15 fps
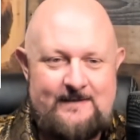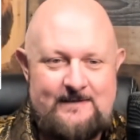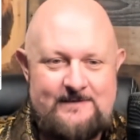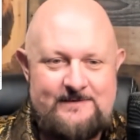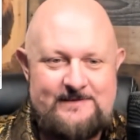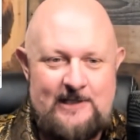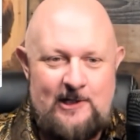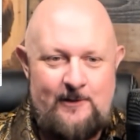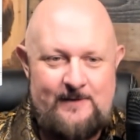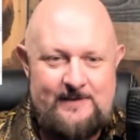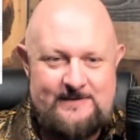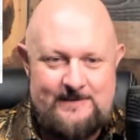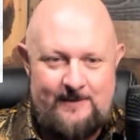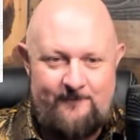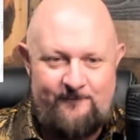So
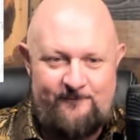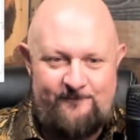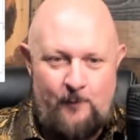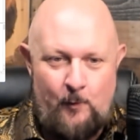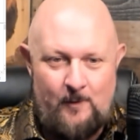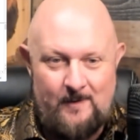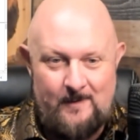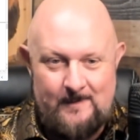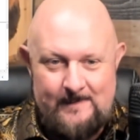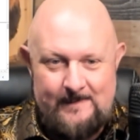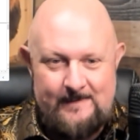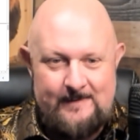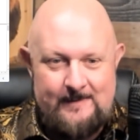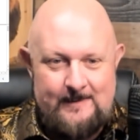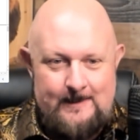it's a 4.
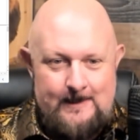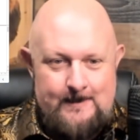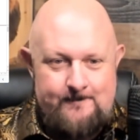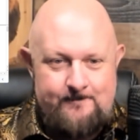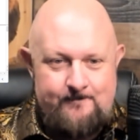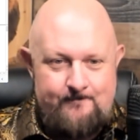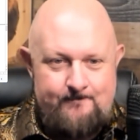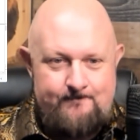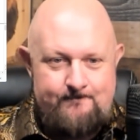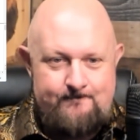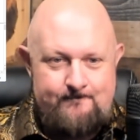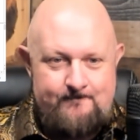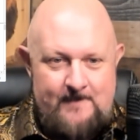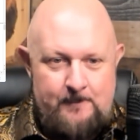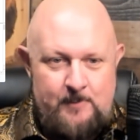
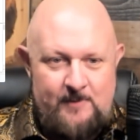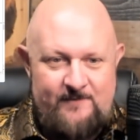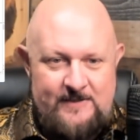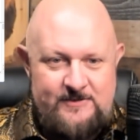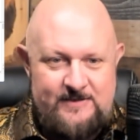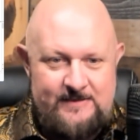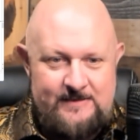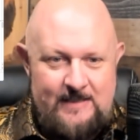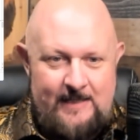Prevention,